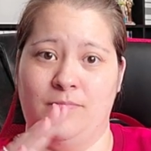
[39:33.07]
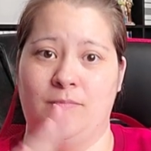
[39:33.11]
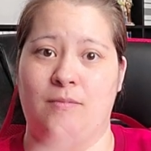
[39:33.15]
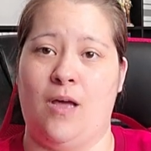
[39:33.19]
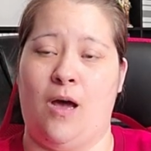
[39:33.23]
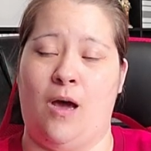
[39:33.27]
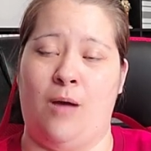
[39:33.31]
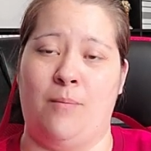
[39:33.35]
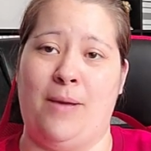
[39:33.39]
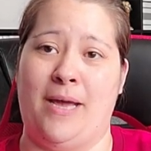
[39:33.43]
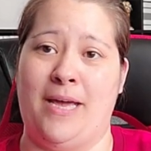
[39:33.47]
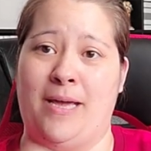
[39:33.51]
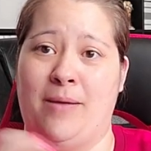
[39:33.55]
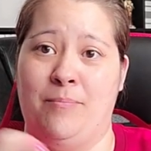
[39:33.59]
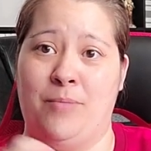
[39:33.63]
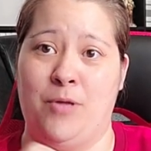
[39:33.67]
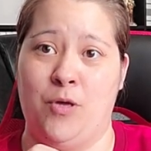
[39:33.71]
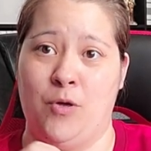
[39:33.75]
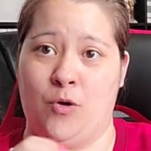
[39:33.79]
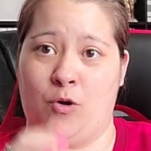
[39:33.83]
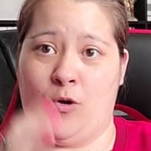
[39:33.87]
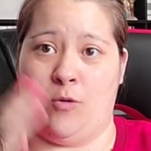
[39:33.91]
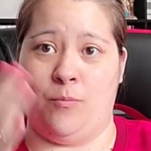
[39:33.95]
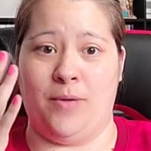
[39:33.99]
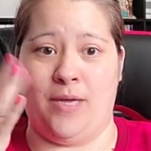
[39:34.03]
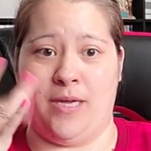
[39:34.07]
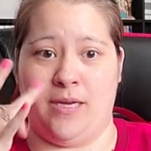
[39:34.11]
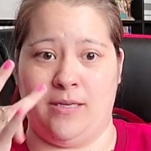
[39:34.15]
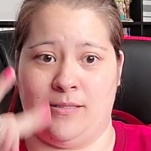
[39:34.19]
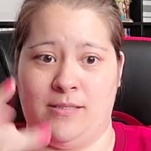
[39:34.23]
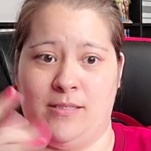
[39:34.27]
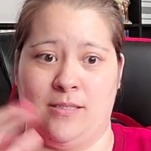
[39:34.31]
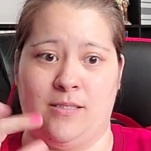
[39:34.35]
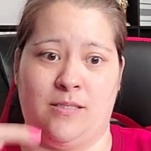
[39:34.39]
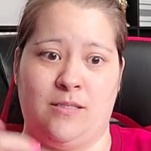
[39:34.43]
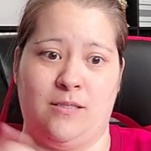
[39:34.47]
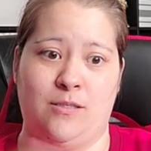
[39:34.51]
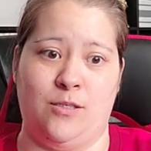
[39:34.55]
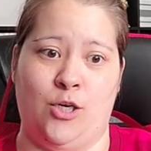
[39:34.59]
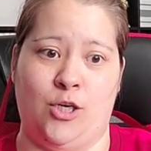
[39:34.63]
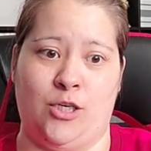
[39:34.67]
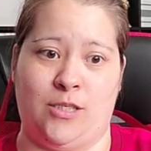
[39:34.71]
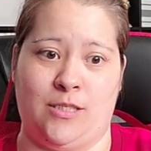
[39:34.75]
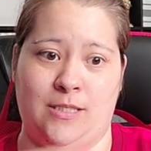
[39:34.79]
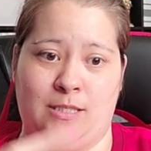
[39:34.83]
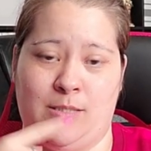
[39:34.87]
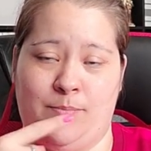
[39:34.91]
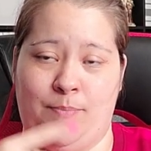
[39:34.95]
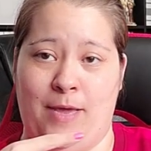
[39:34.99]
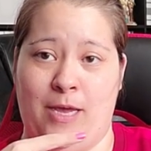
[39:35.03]
on my computer because it's hooked
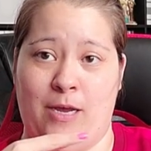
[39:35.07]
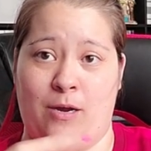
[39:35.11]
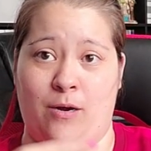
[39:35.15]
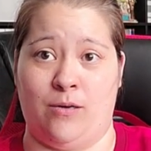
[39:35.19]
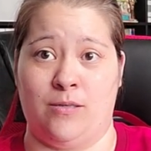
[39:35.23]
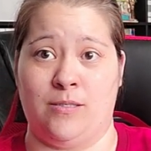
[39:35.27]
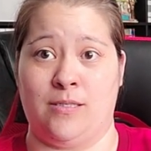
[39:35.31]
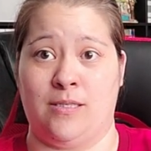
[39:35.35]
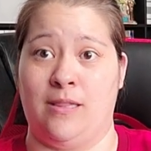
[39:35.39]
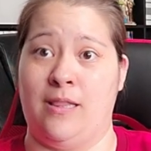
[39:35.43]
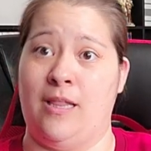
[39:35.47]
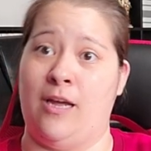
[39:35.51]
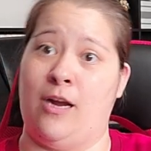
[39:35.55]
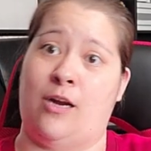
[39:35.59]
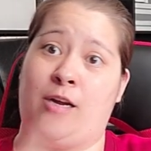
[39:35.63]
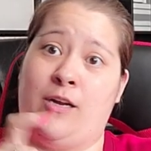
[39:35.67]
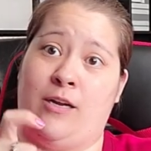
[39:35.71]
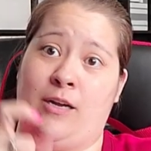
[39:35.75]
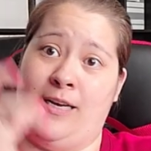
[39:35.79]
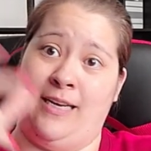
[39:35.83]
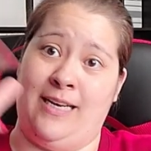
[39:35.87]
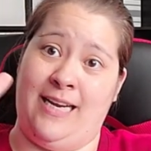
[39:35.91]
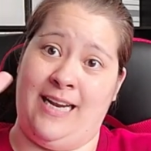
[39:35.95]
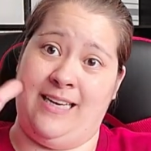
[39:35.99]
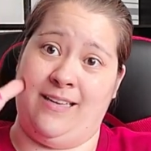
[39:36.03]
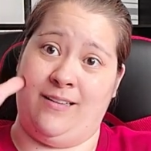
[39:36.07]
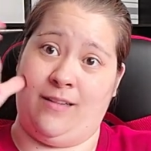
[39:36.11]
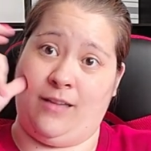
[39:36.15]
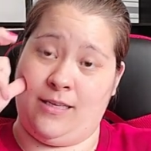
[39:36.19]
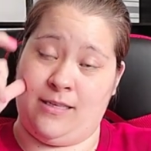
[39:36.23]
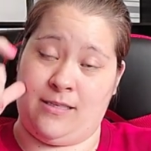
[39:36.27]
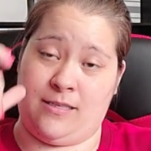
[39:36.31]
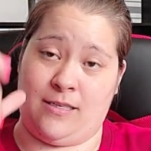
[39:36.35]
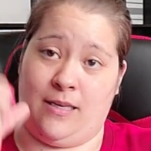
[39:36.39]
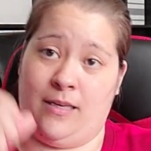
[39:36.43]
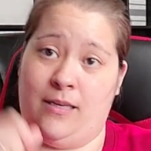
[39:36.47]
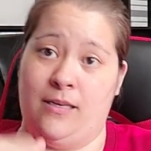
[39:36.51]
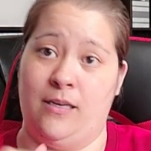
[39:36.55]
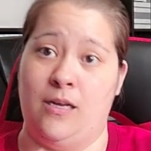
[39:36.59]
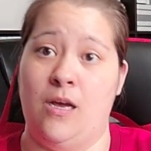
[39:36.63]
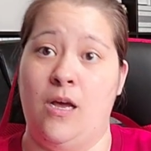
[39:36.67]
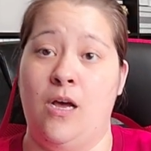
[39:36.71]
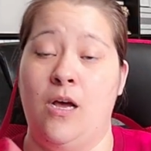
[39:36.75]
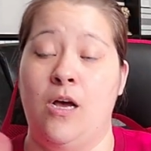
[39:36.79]
to speakers and they're gonna need to listen.